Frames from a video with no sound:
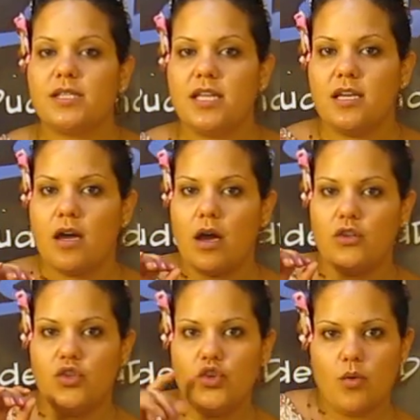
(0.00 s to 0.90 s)
The
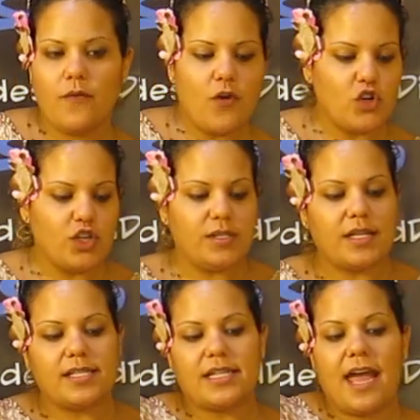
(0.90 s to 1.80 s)
newer version
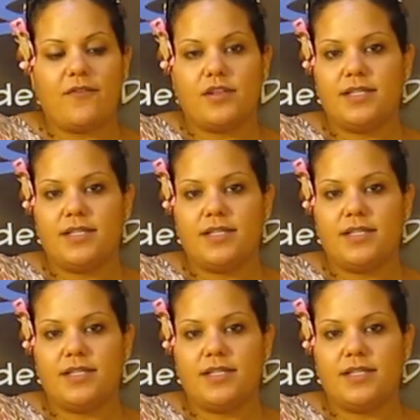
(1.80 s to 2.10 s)
doesn't have a